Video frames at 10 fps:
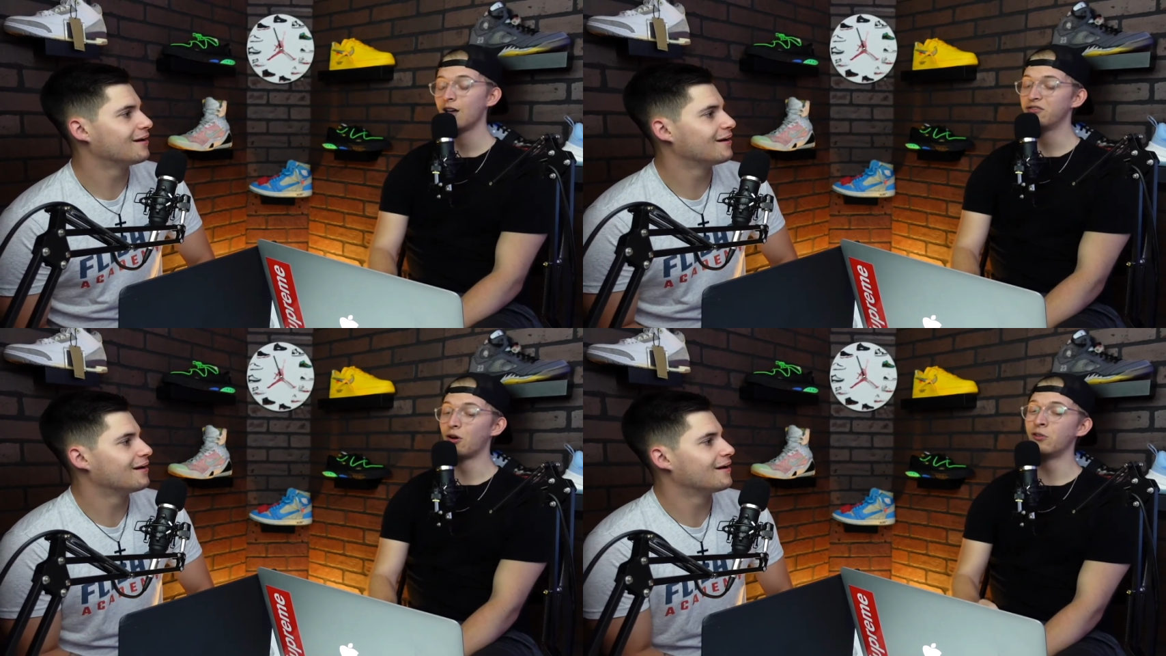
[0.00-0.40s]

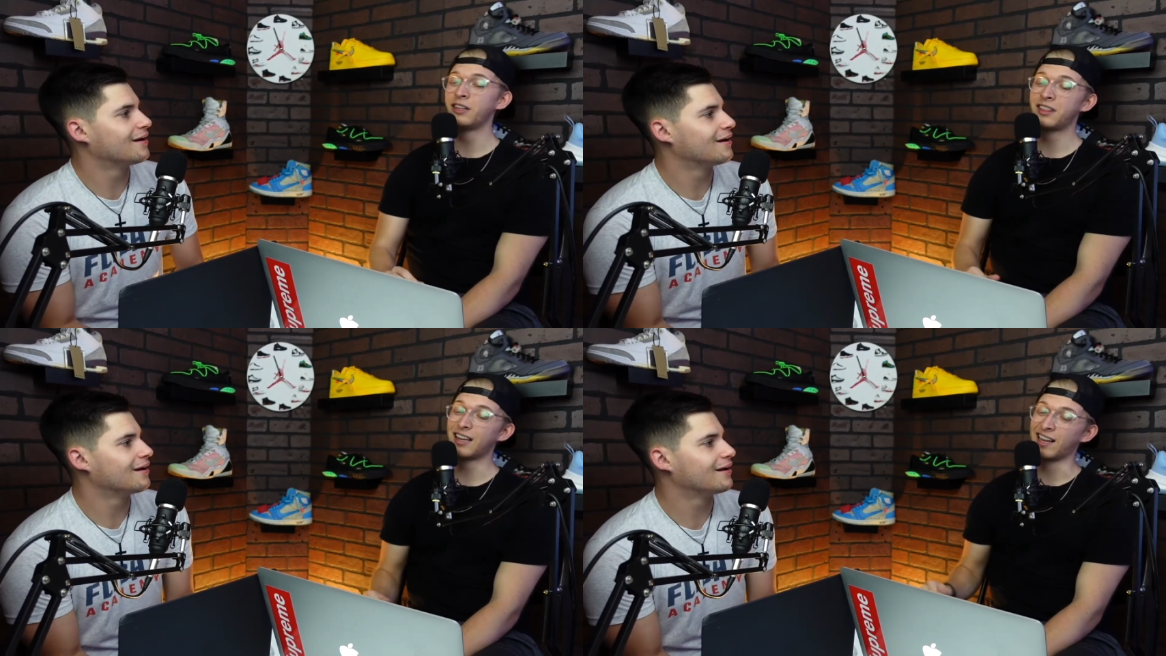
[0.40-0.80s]
Speaker 1: The only
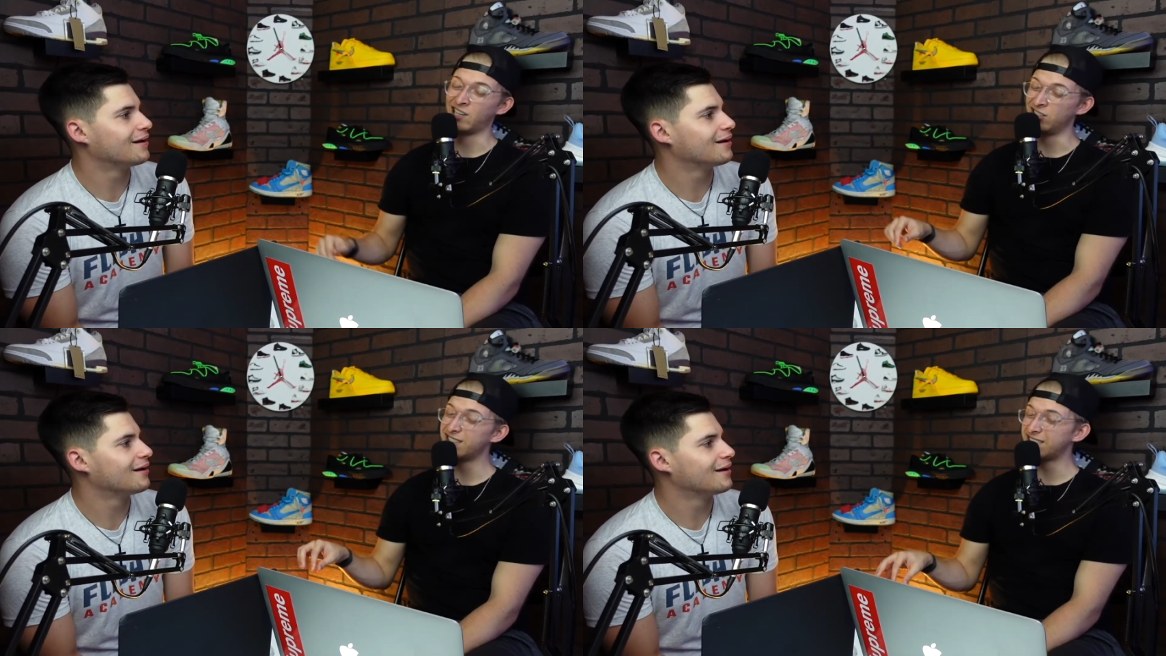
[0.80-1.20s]
thing I
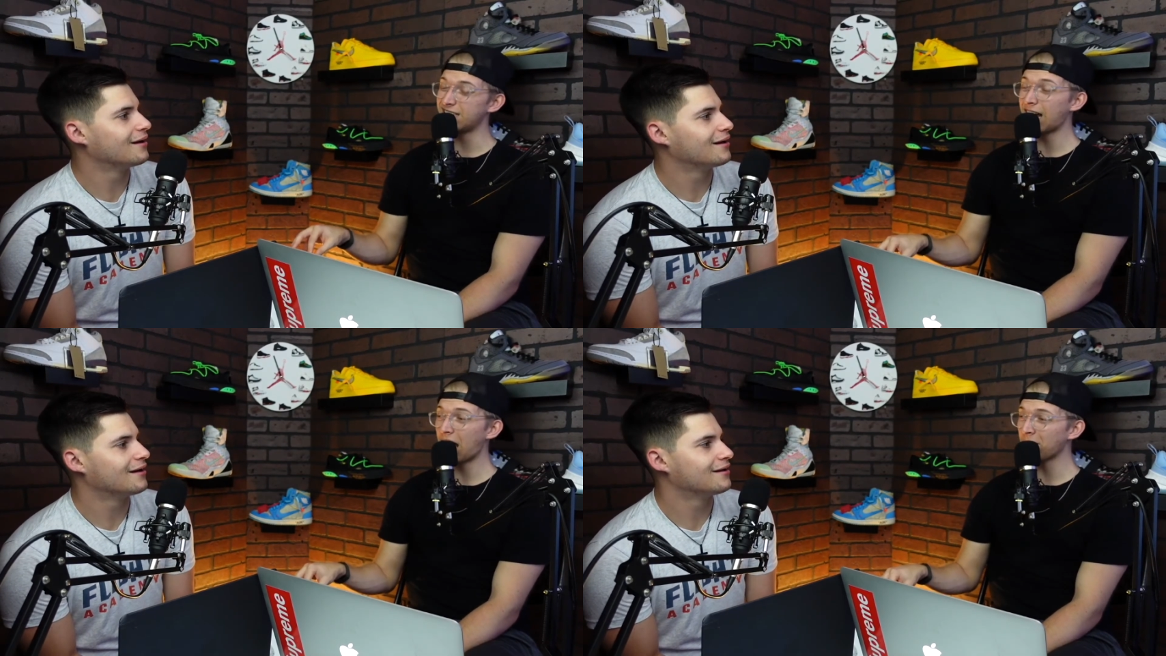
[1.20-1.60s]
could
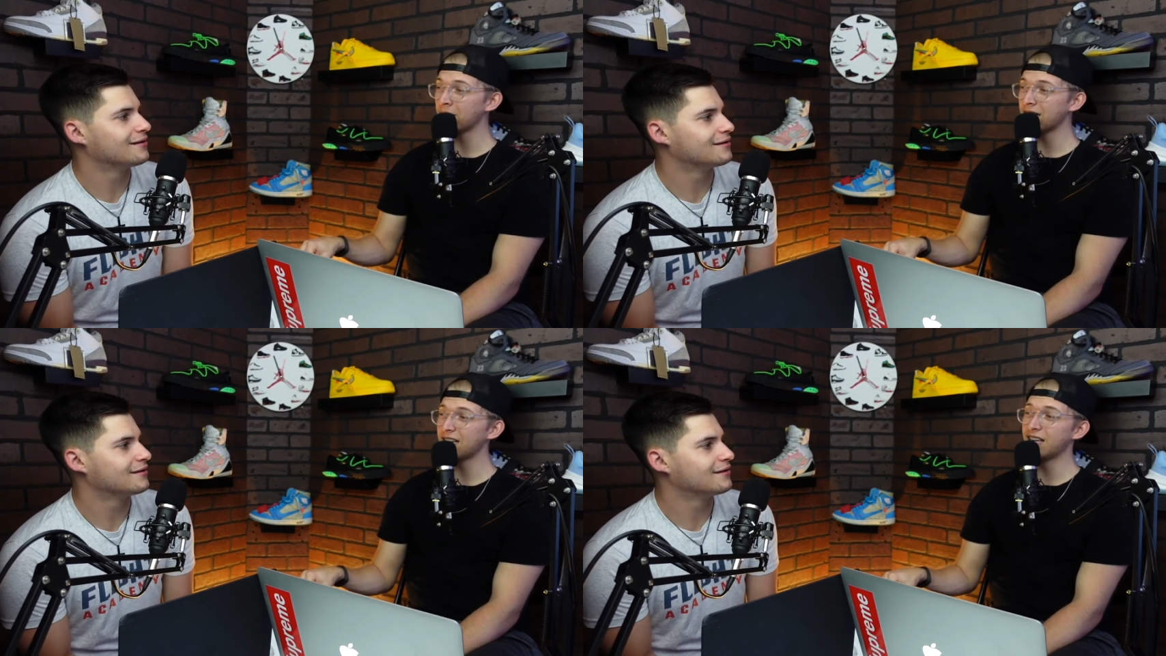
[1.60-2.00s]
see
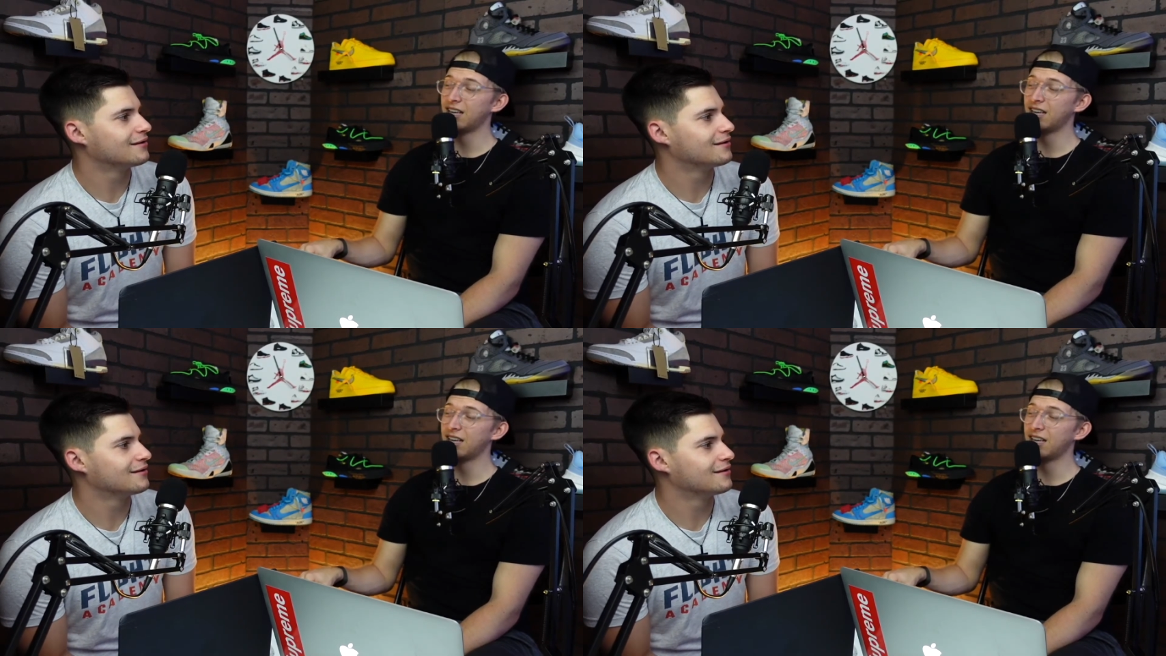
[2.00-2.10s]
happening